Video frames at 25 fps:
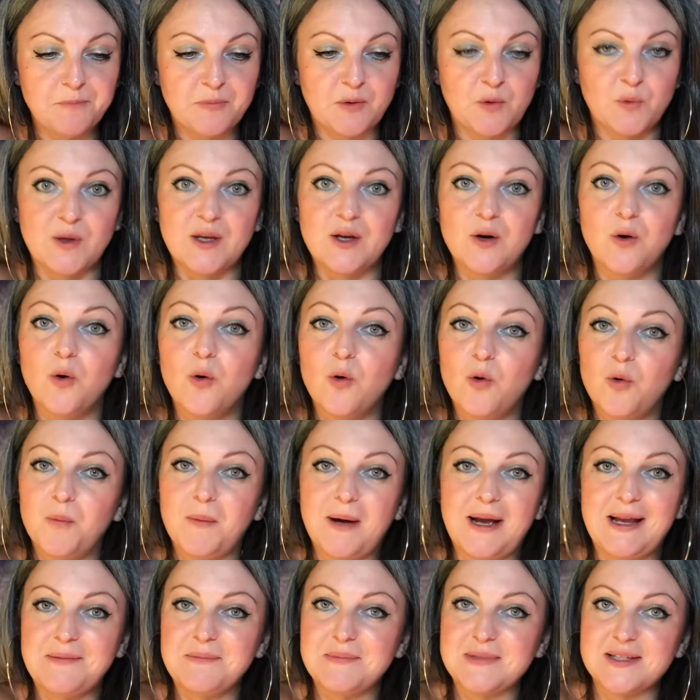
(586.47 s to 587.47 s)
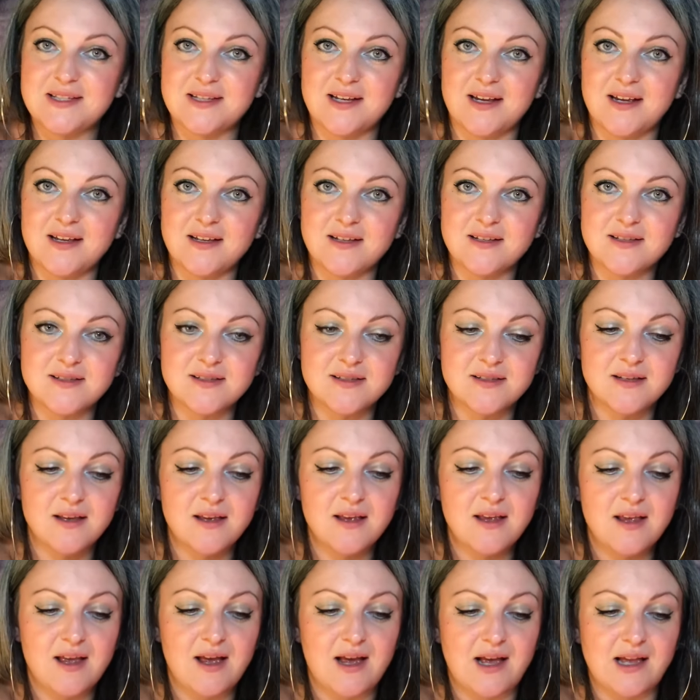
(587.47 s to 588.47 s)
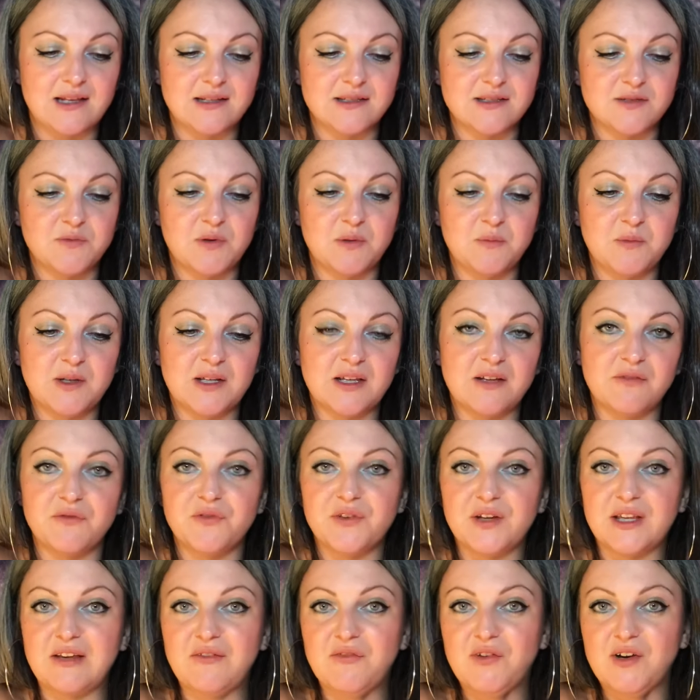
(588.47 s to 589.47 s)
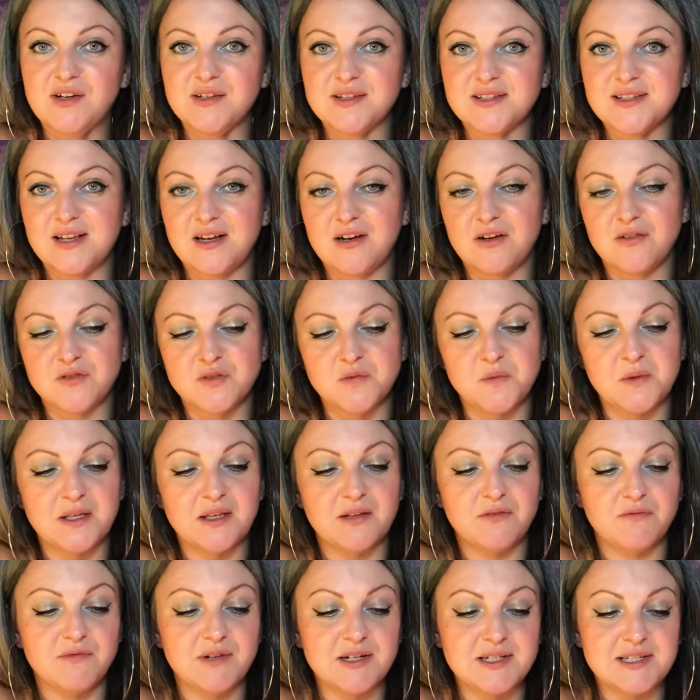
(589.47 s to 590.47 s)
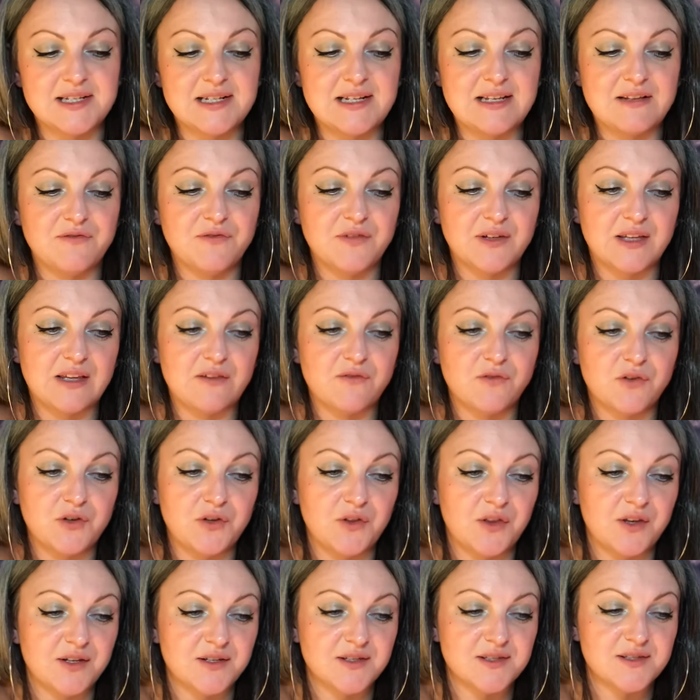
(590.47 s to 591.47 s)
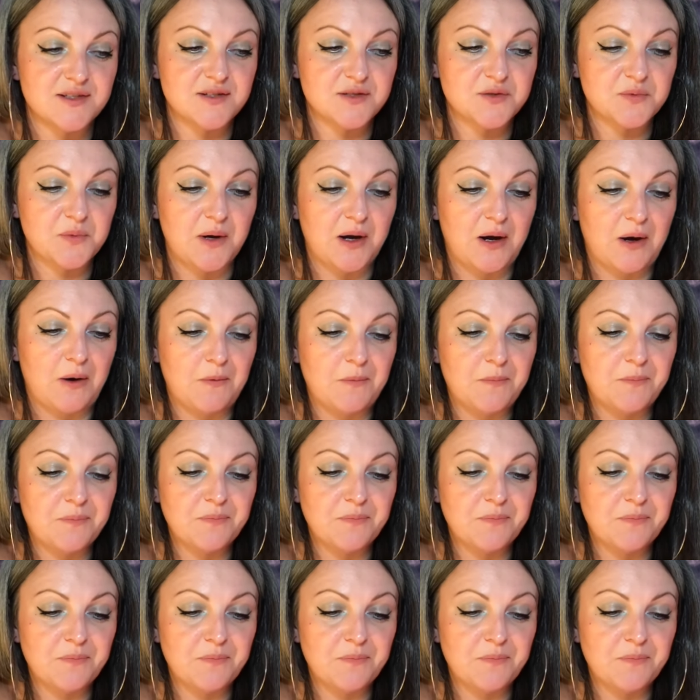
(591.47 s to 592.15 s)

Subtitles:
We all make mistakes, and when we can forgive ourselves, we can readily forgive others as well.